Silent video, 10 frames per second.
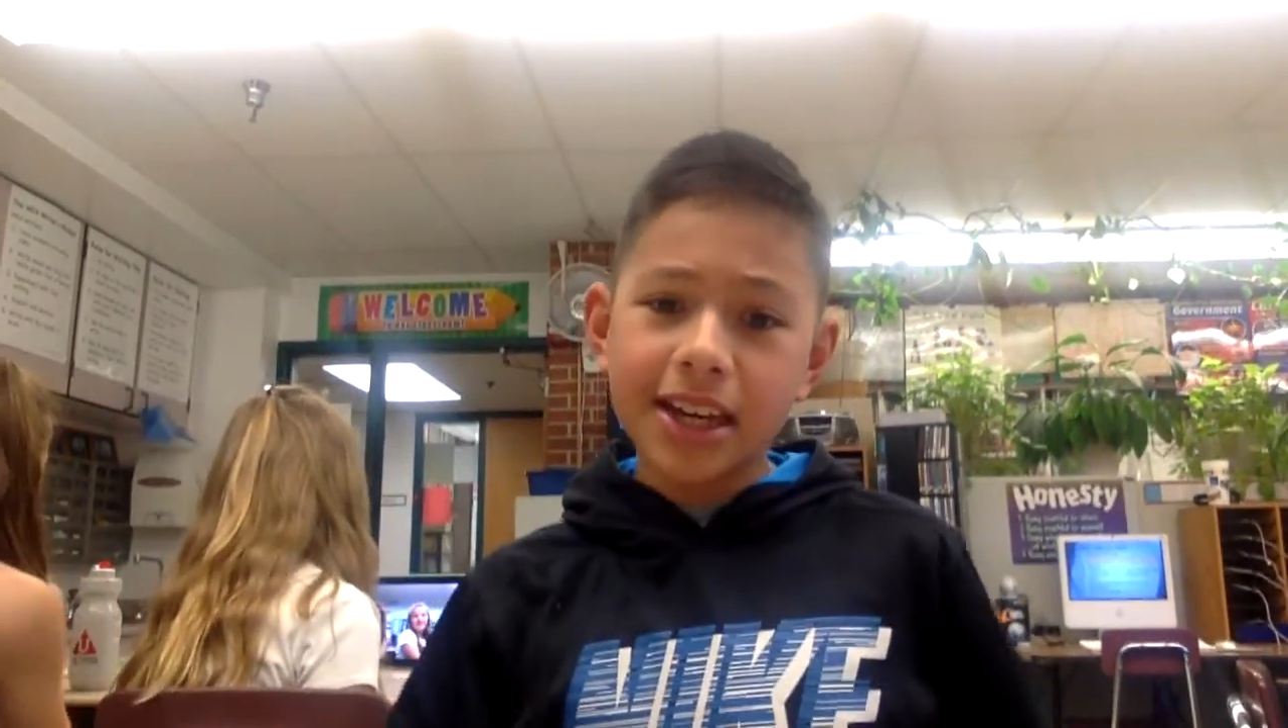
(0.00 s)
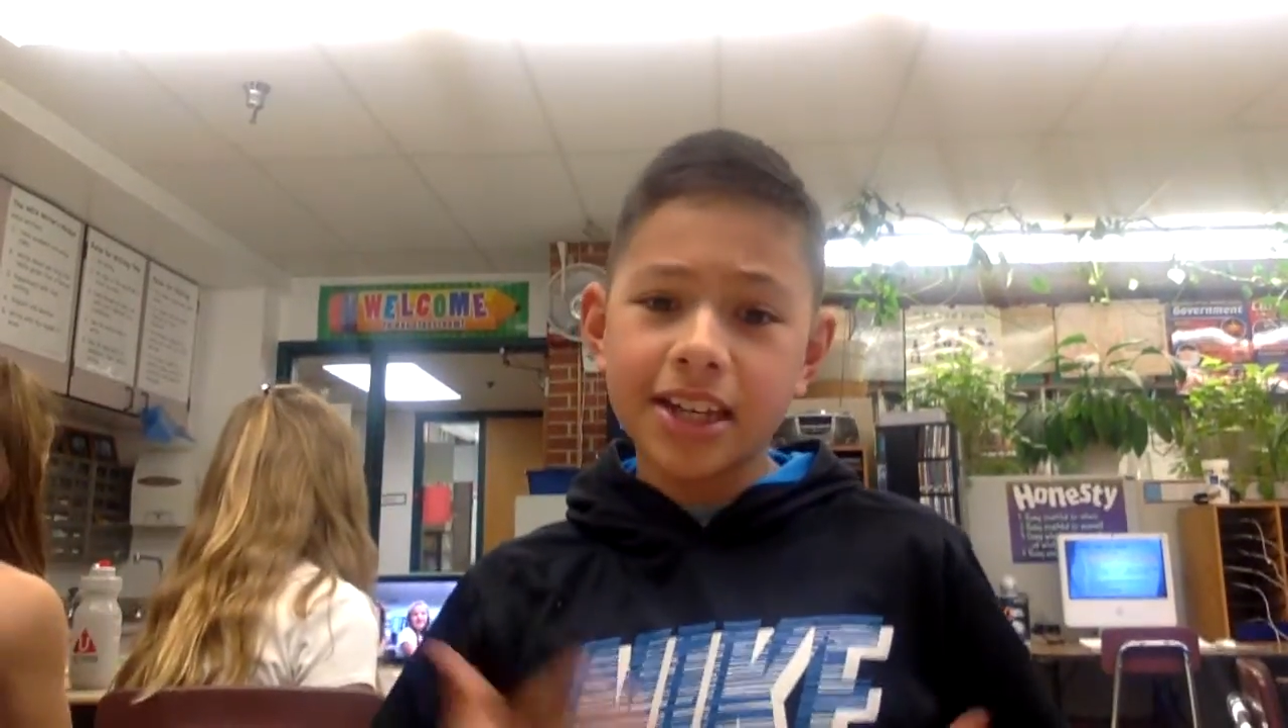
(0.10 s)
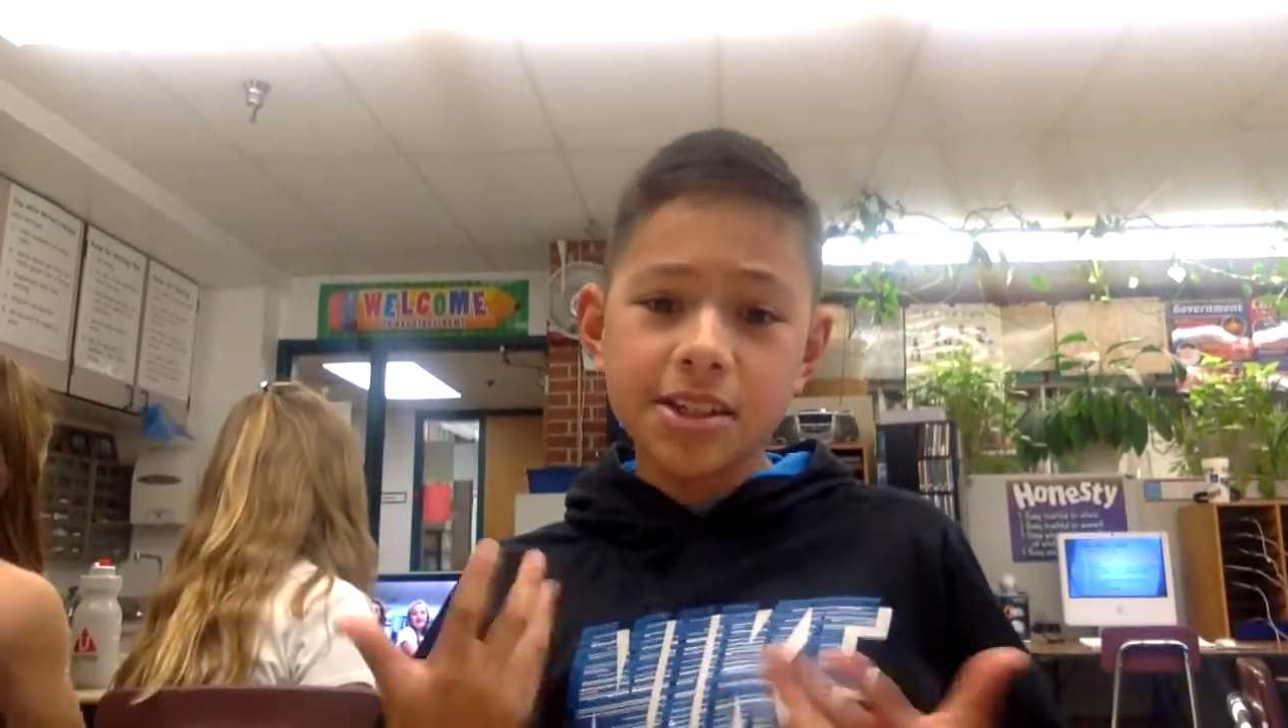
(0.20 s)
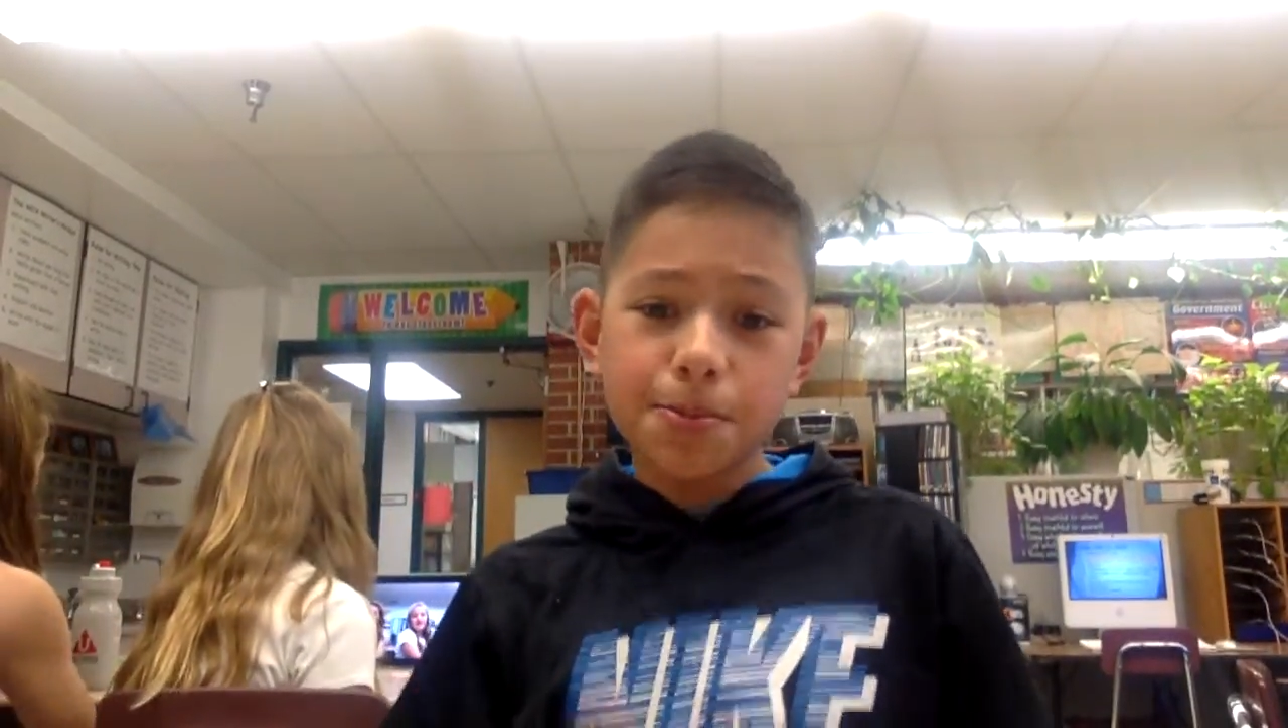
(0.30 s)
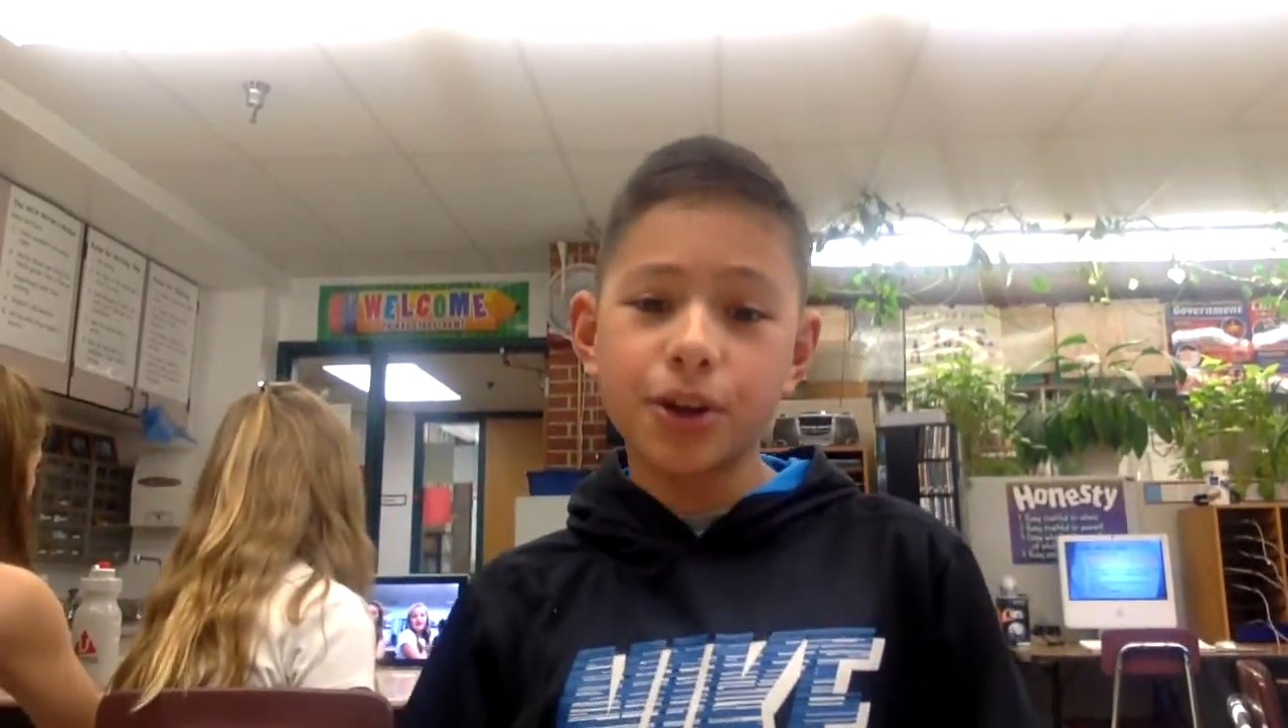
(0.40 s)

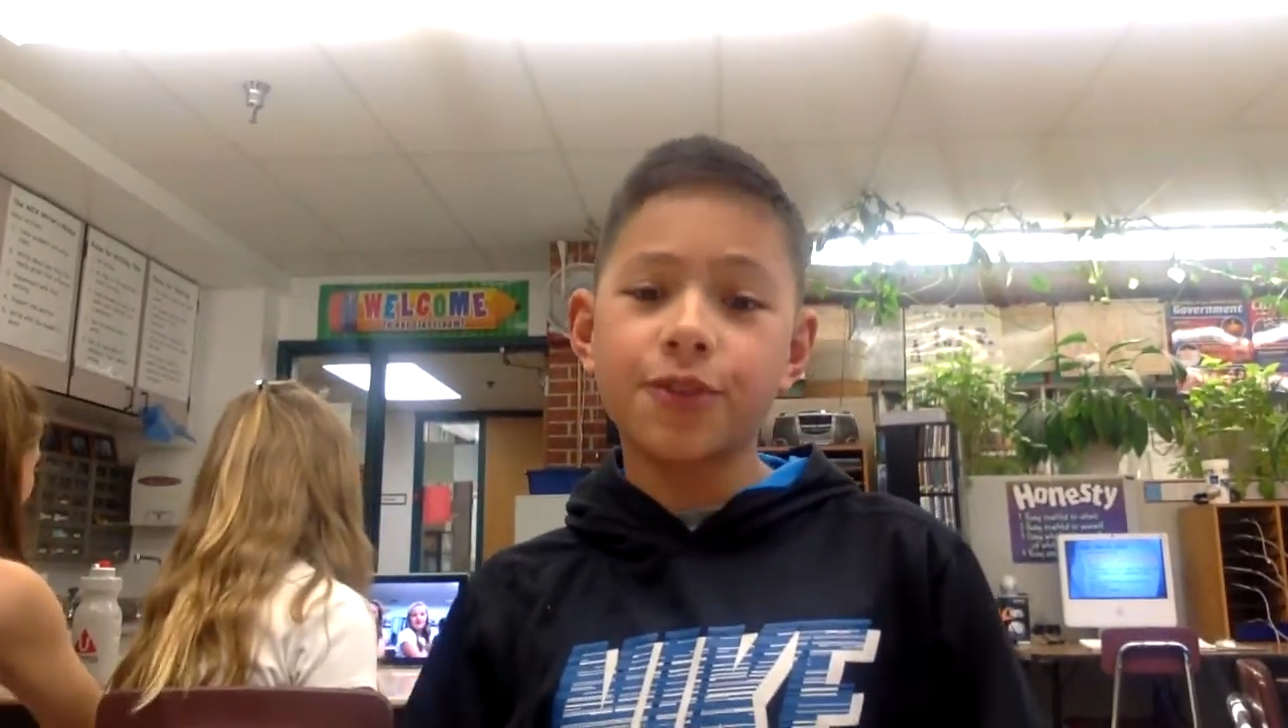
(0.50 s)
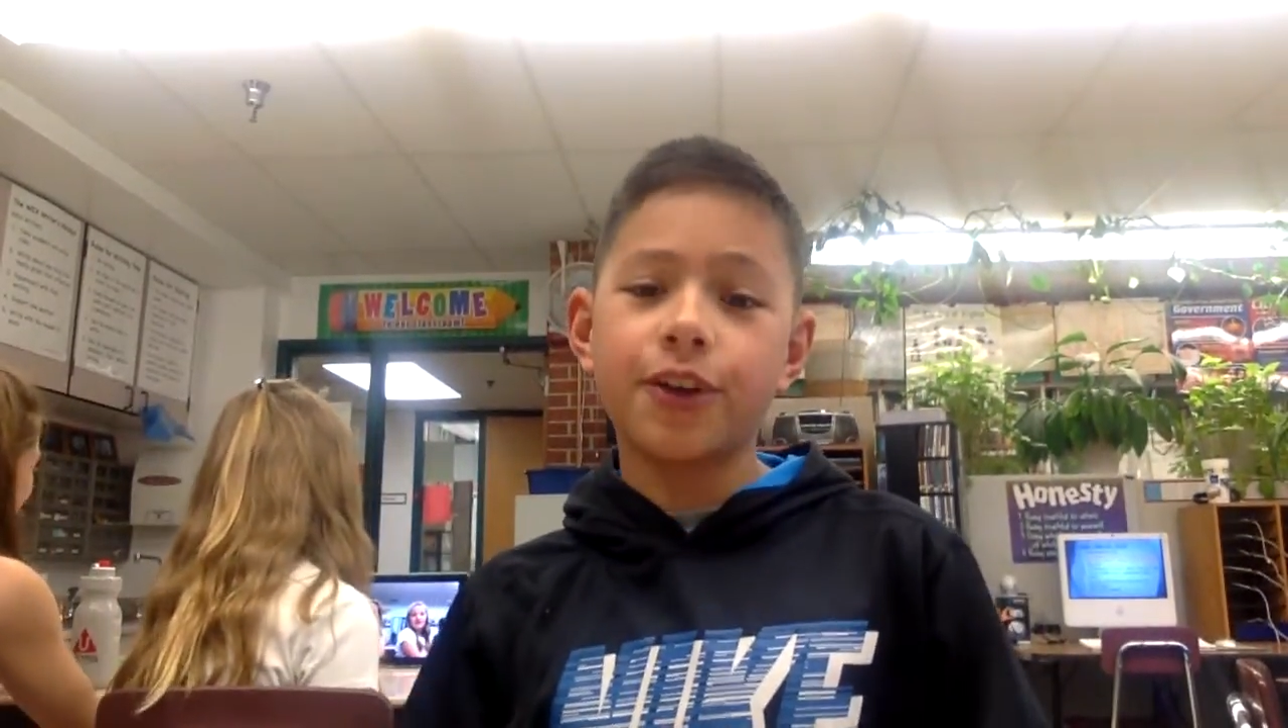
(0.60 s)
He's a pretty